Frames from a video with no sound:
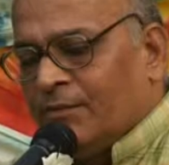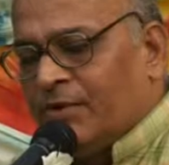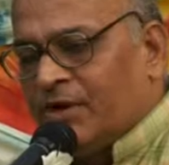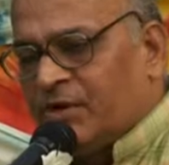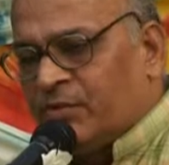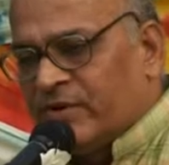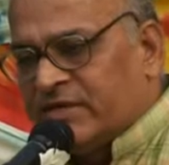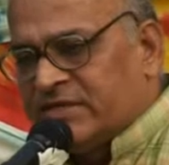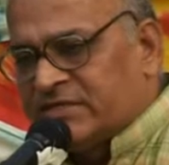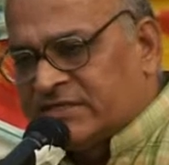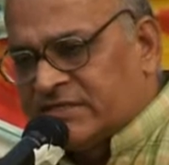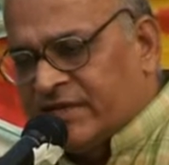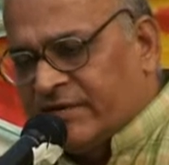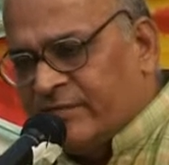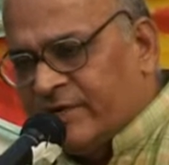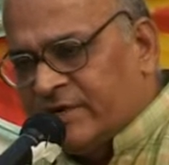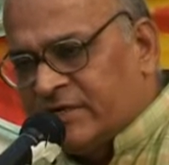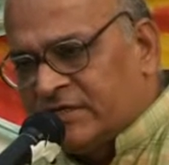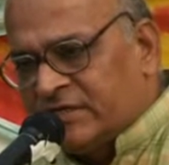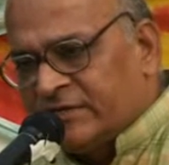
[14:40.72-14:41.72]
Between
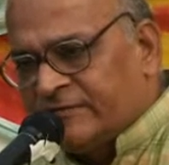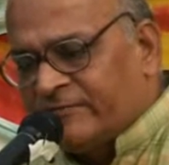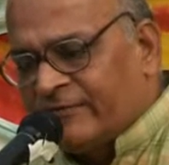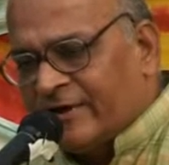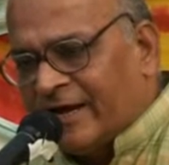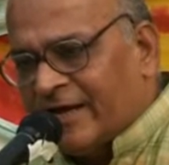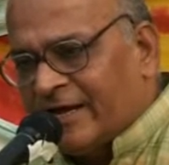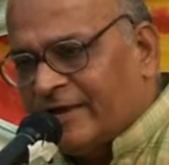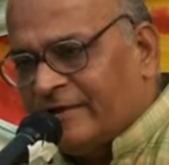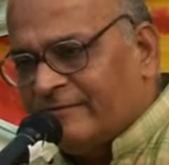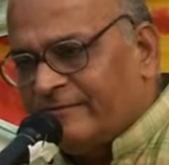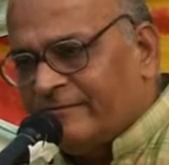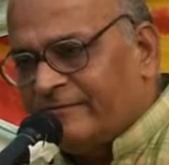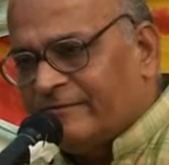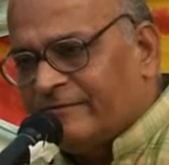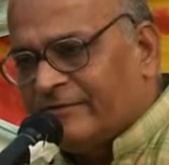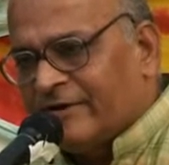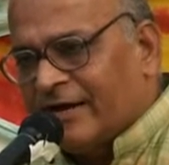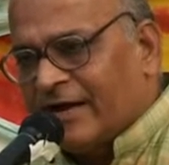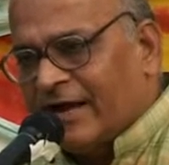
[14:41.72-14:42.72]
75
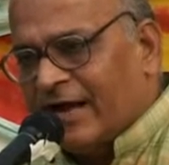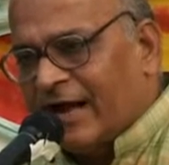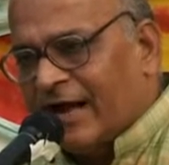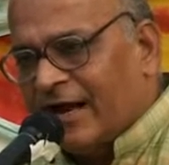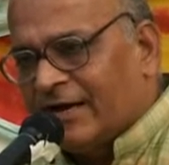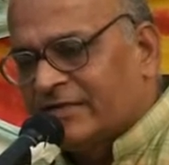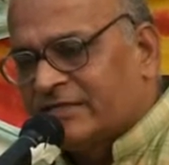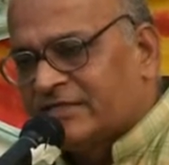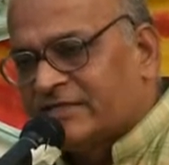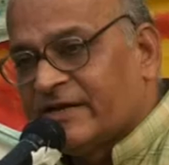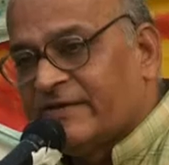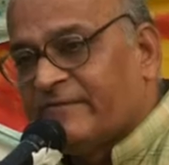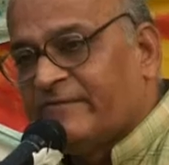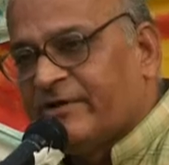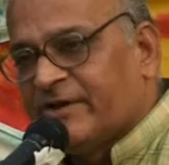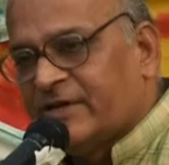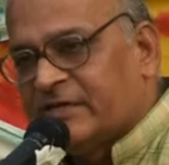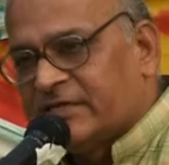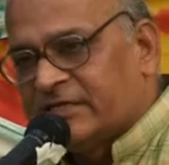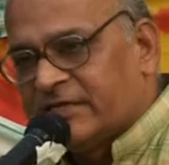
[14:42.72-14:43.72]
and
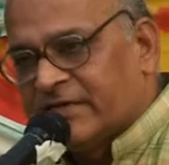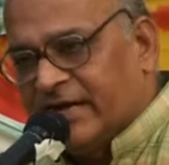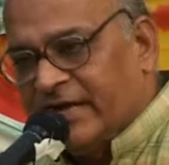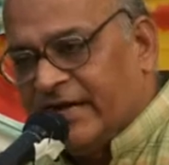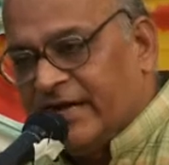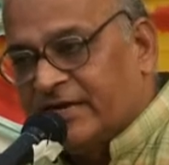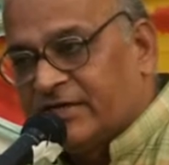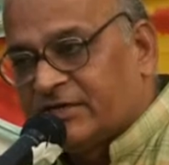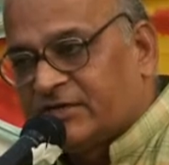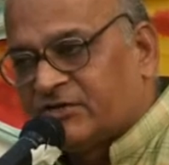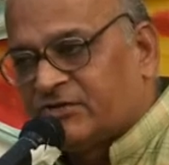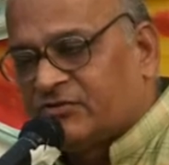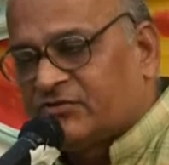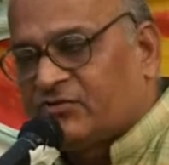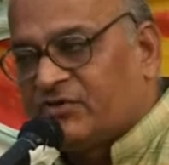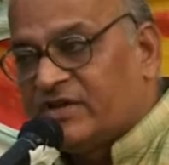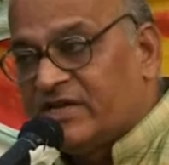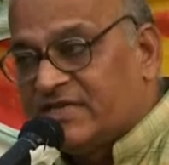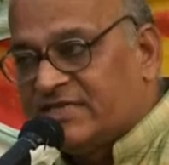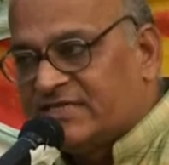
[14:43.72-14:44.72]
78,
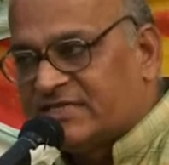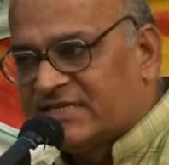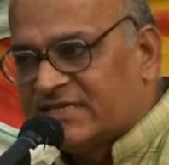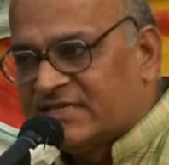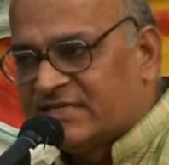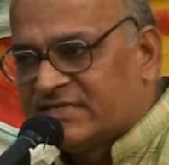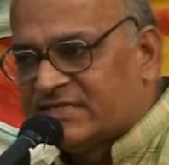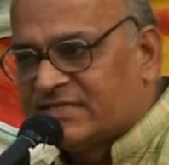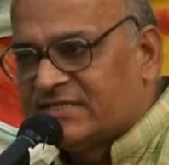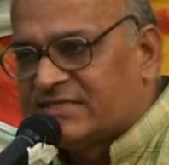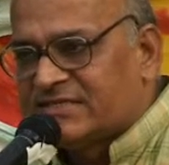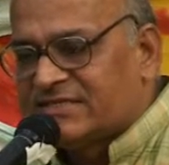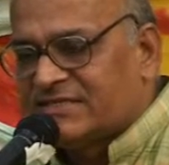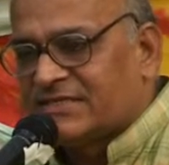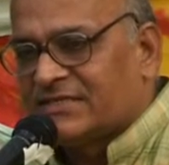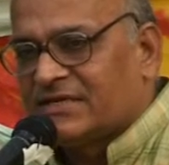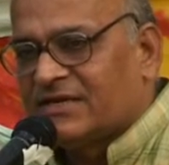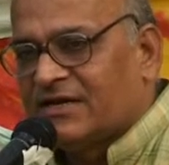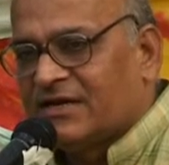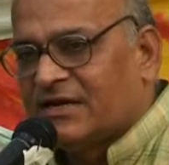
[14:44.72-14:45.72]
three
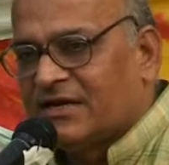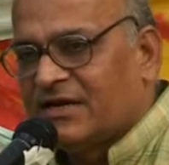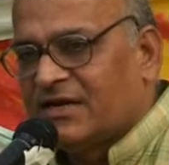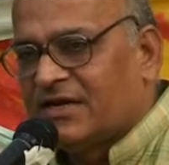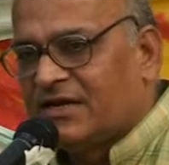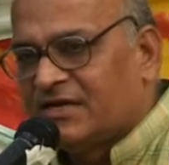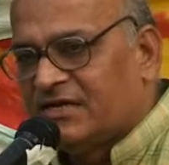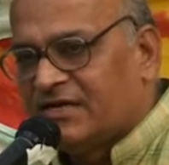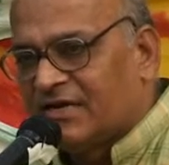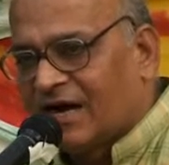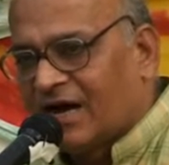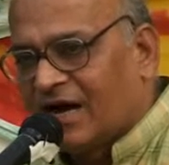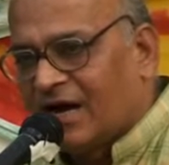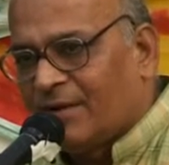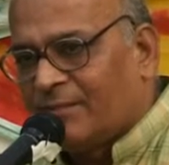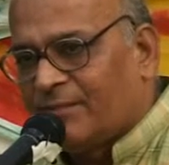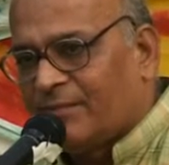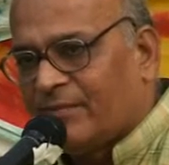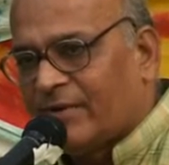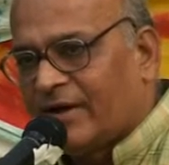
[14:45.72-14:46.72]
seasons he dug
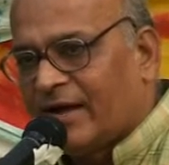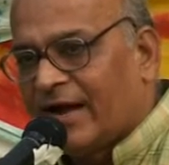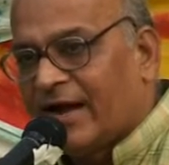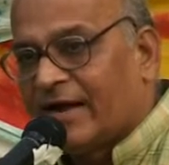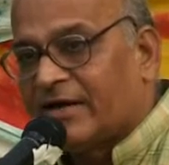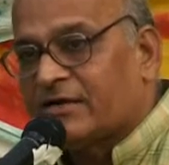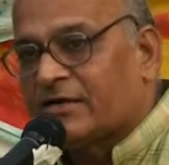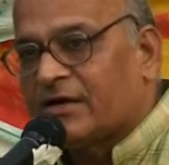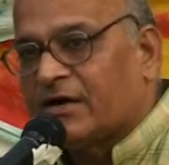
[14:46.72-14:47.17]
up at